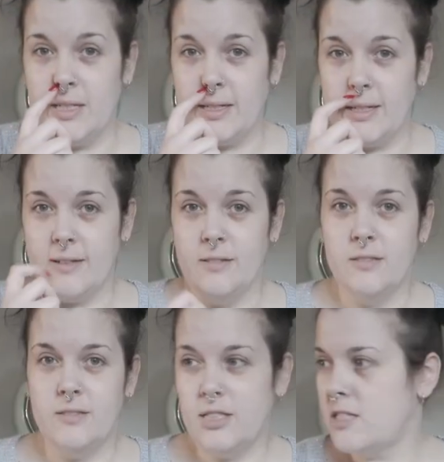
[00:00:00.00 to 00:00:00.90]
in here.
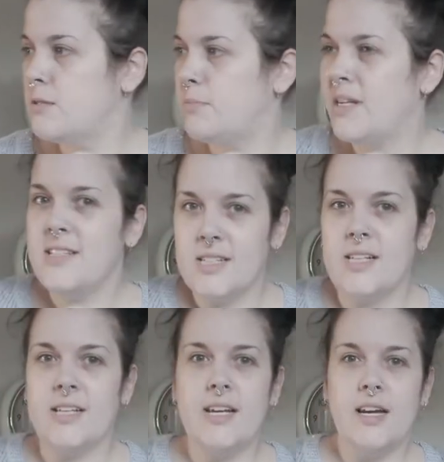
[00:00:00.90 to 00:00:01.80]
This is
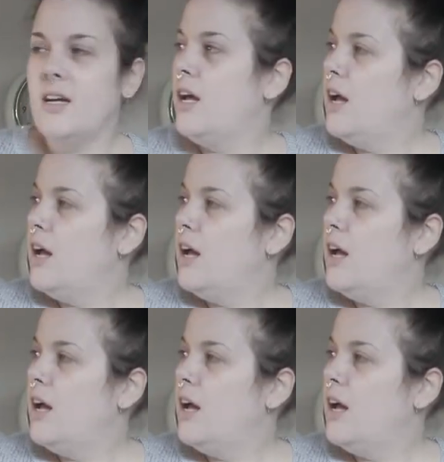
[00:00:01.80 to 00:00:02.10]
basically it.